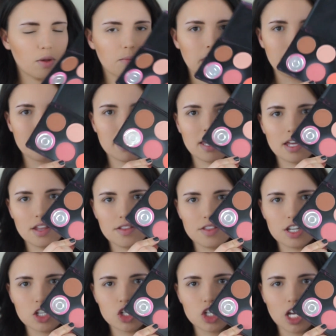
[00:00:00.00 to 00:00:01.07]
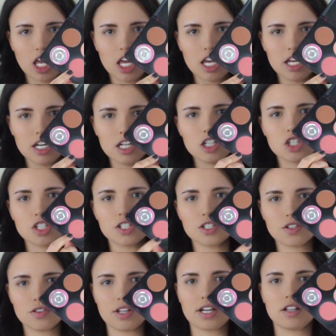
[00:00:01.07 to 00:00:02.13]
maybe this shade and just
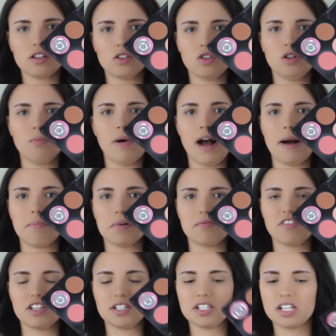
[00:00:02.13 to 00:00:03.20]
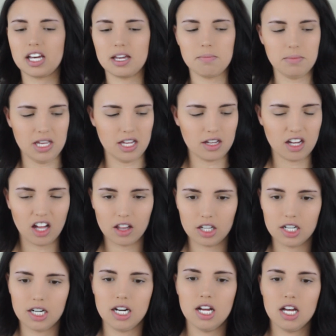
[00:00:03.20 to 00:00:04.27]
do like a little pop of this light pink
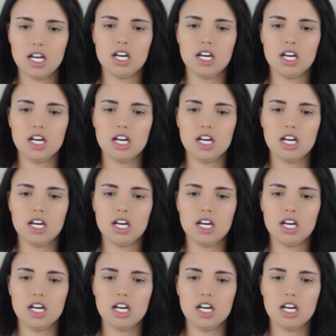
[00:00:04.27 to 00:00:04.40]
color,